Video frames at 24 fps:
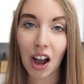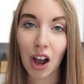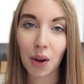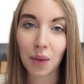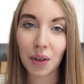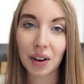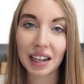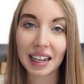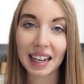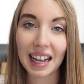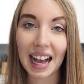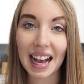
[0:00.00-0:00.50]

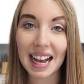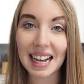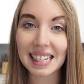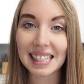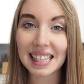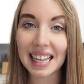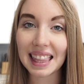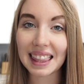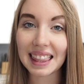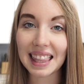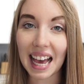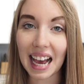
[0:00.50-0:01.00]
Alright guys,
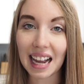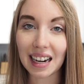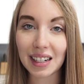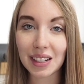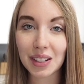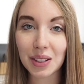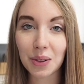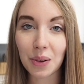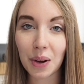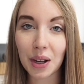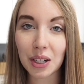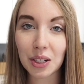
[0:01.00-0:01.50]

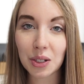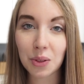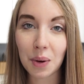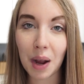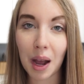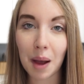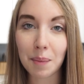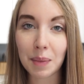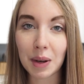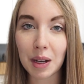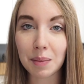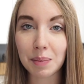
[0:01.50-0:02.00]
going to
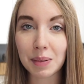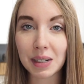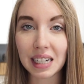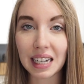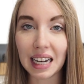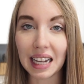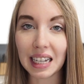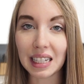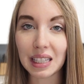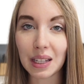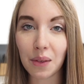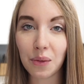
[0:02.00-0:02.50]
wrap up
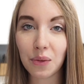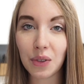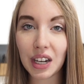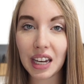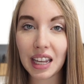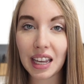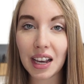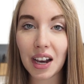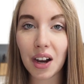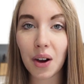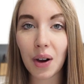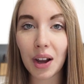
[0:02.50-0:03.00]
today's
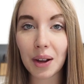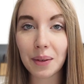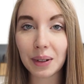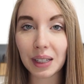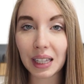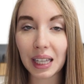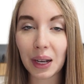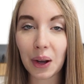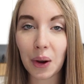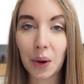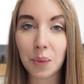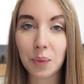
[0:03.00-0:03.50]
video. I
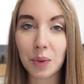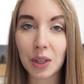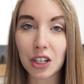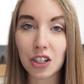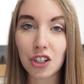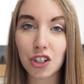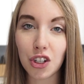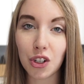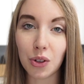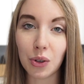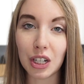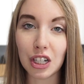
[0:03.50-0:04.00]
really hope
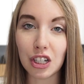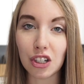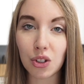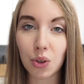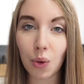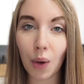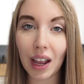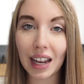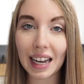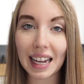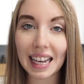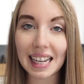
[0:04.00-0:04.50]
that you
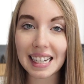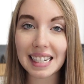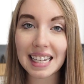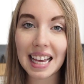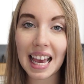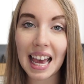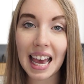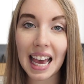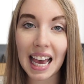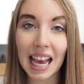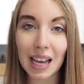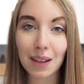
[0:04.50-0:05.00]
enjoyed it.
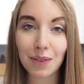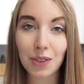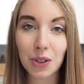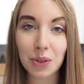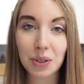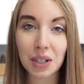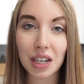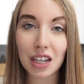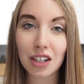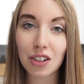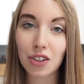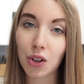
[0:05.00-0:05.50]
If you
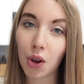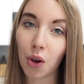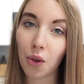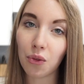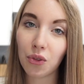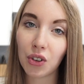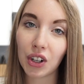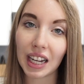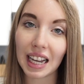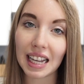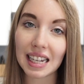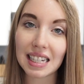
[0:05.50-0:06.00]
did, don't
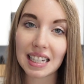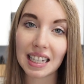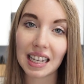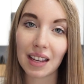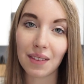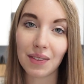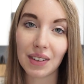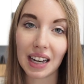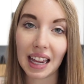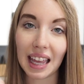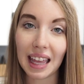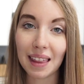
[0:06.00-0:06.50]
forget to give
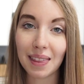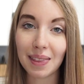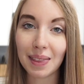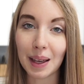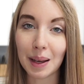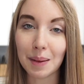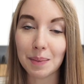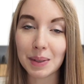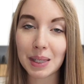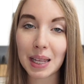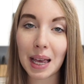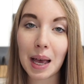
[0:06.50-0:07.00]
it a
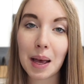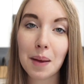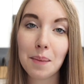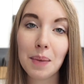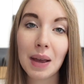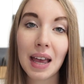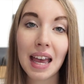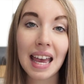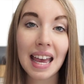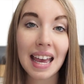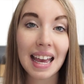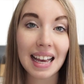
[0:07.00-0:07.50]
thumbs up.
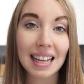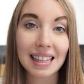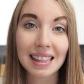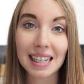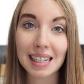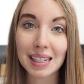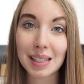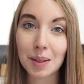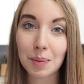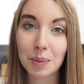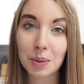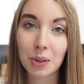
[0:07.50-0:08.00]
Hit
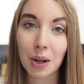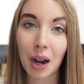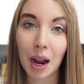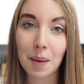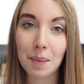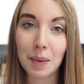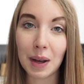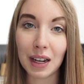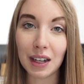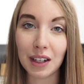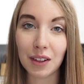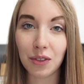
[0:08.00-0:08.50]
that subscribe
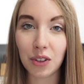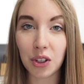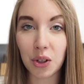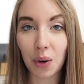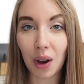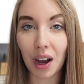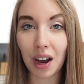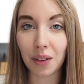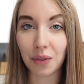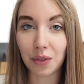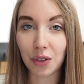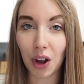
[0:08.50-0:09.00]
button if you
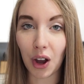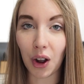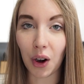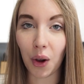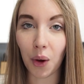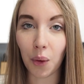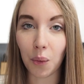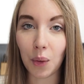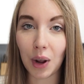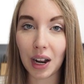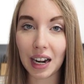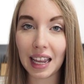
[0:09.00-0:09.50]
have not
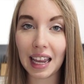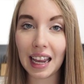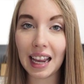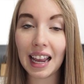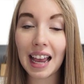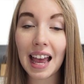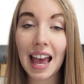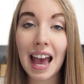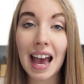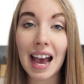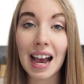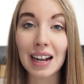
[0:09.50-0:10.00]
already.
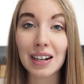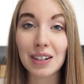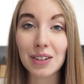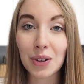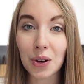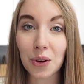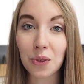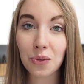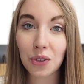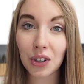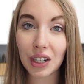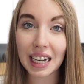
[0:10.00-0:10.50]
And
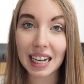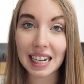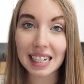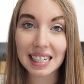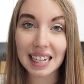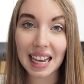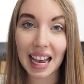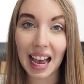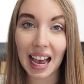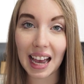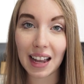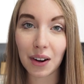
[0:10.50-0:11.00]
don't forget to
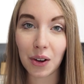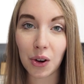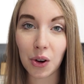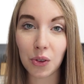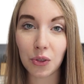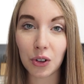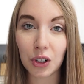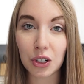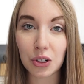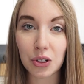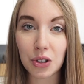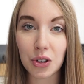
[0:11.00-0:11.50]
head
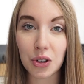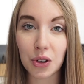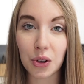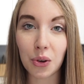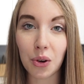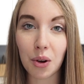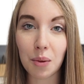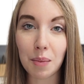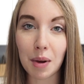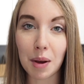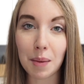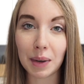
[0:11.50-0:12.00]
over
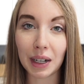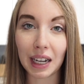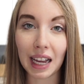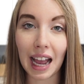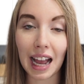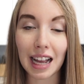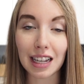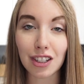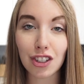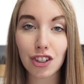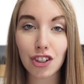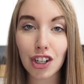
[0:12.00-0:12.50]
to Mumma
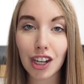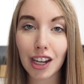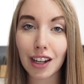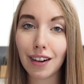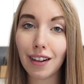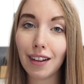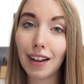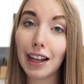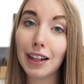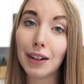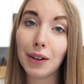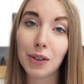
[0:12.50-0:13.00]
Kat's channel.
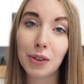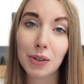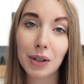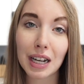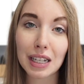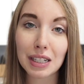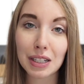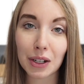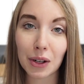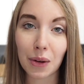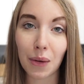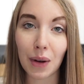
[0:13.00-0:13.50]
I know you
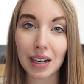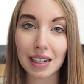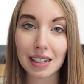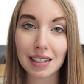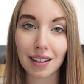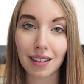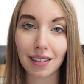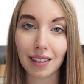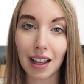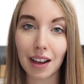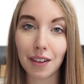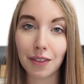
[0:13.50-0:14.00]
guys are going to
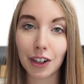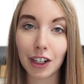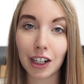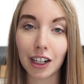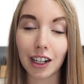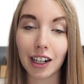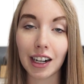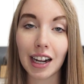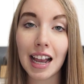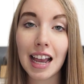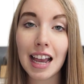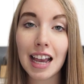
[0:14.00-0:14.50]
love
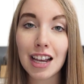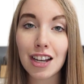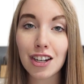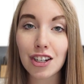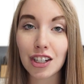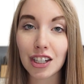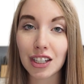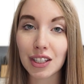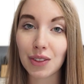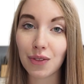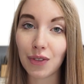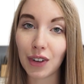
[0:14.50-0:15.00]
her. She
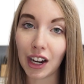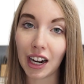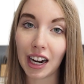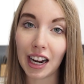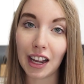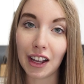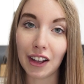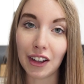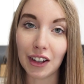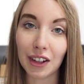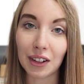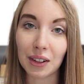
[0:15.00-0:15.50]
has
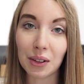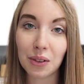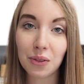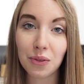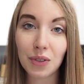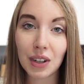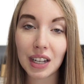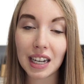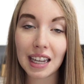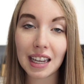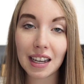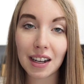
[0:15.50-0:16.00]
very good
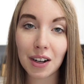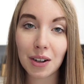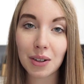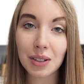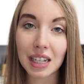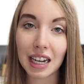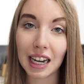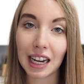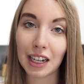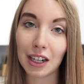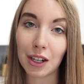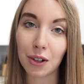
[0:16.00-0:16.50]
videos
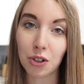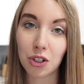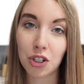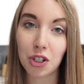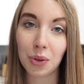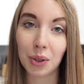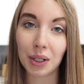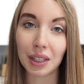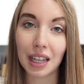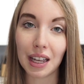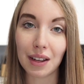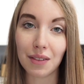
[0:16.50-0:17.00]
and I know she
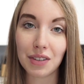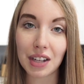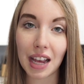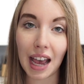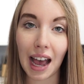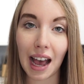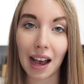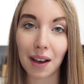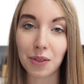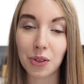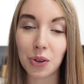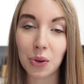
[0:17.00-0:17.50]
would love to
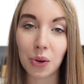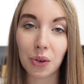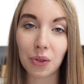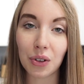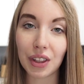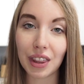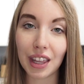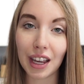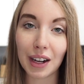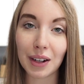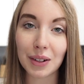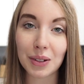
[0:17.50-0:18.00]
have you over
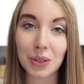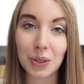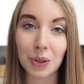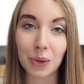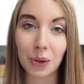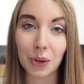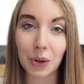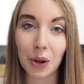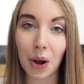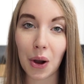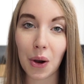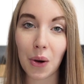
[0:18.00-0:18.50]
there. So
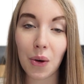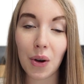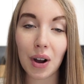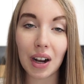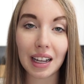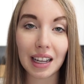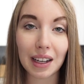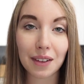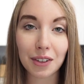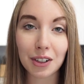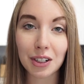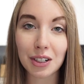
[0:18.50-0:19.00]
go
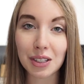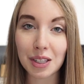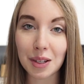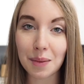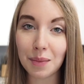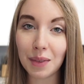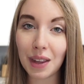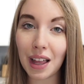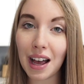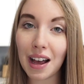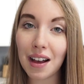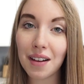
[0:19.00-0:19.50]
give her some
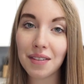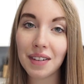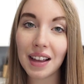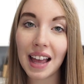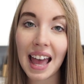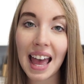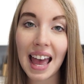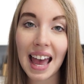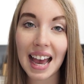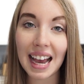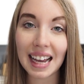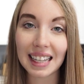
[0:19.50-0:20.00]
love
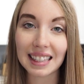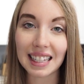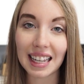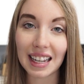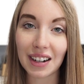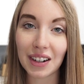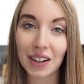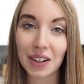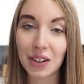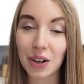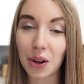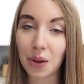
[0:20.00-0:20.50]
and let
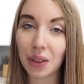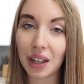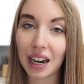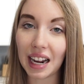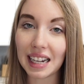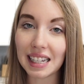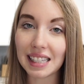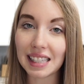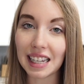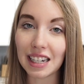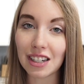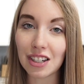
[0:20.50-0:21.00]
her know that I
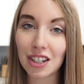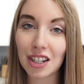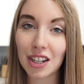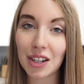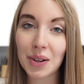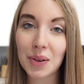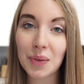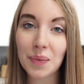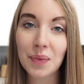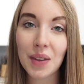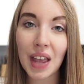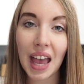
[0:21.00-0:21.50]
sent
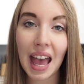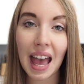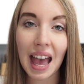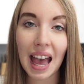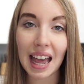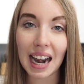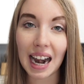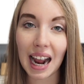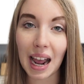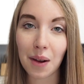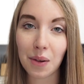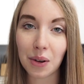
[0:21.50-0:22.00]
you.
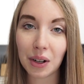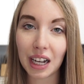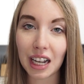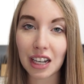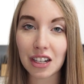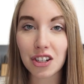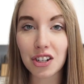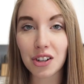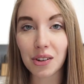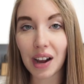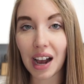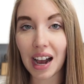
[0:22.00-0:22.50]
And I will
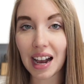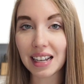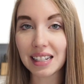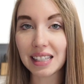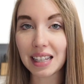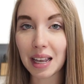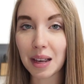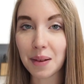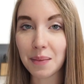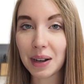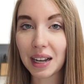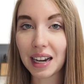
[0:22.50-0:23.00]
catch you guys
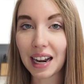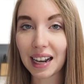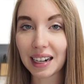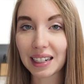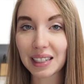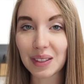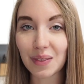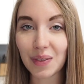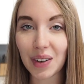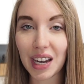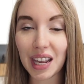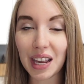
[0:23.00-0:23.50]
in my
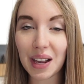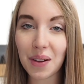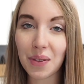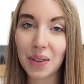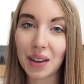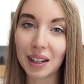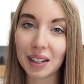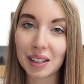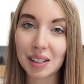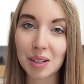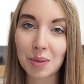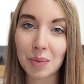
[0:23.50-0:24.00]
next video.
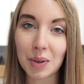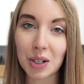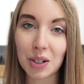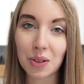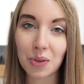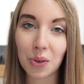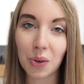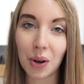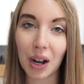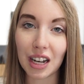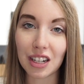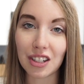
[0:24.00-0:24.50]
Thanks so much for
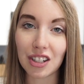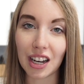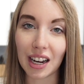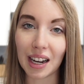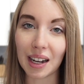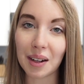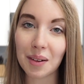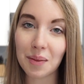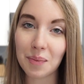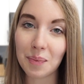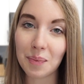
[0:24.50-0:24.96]
watching.